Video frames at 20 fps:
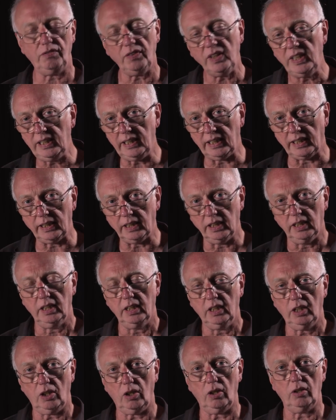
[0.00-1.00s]
feeling
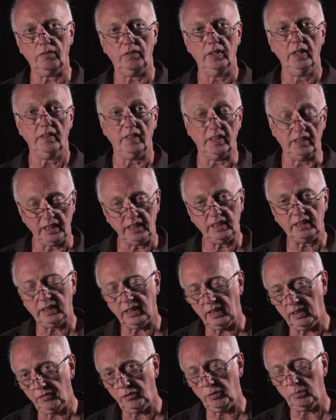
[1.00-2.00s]
of the
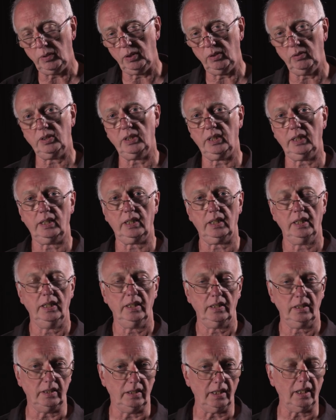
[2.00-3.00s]
detail of the music, the